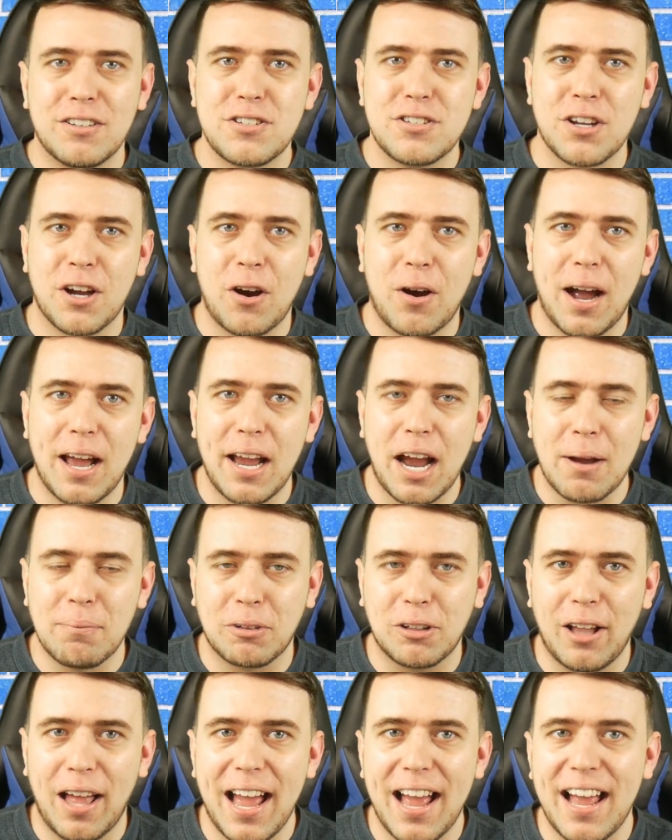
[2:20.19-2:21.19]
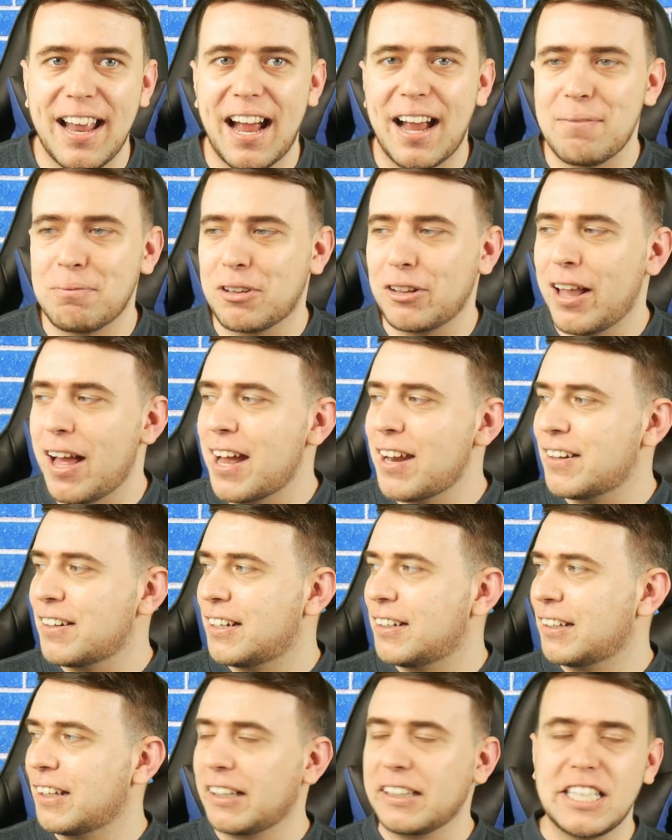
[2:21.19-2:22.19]
So I, I'm glad I'm glad
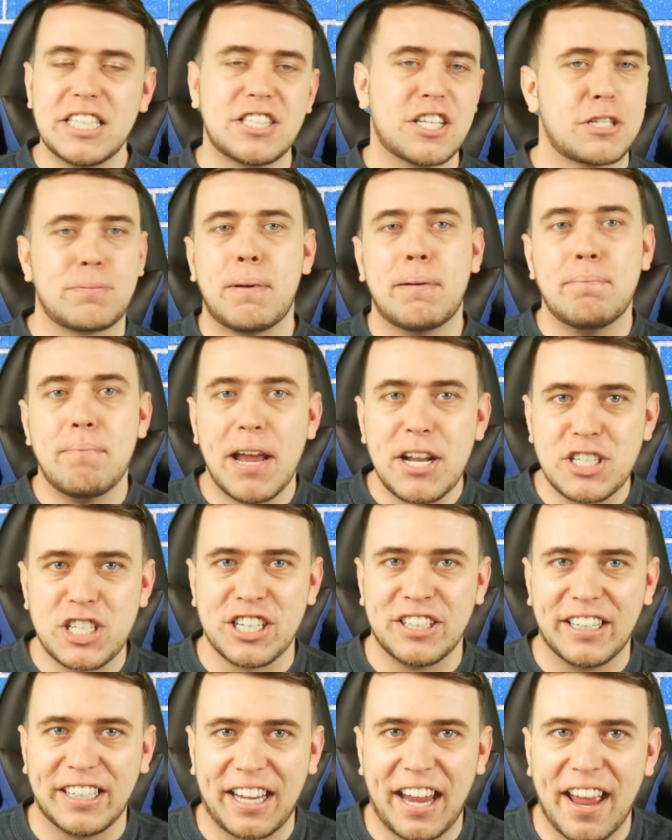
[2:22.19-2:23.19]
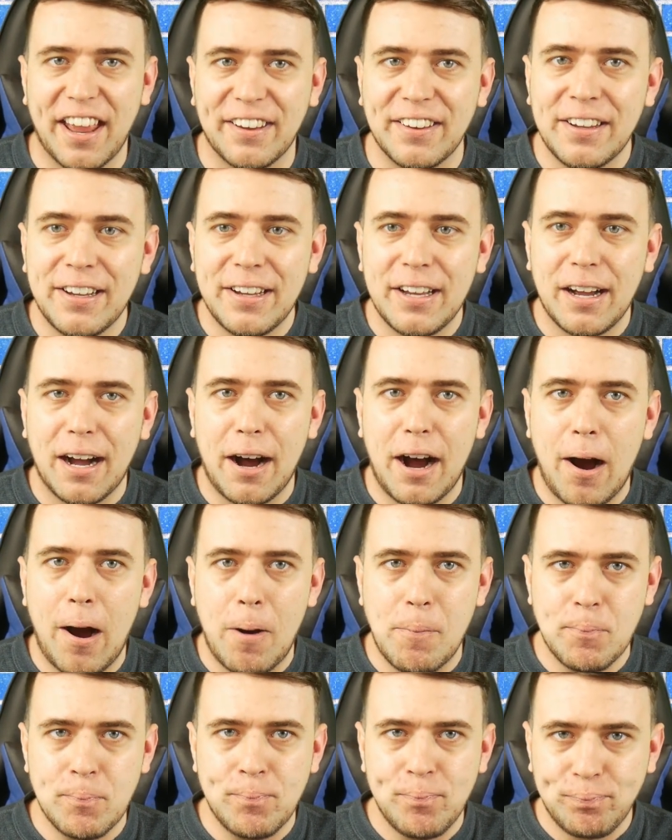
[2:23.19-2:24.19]
uh, at least it's been mentioned again.
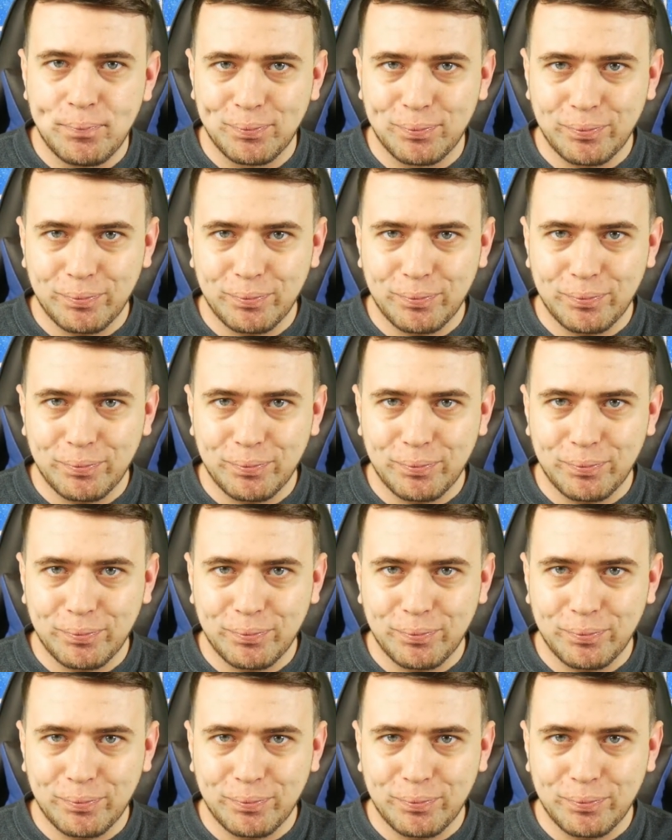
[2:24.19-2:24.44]
Um,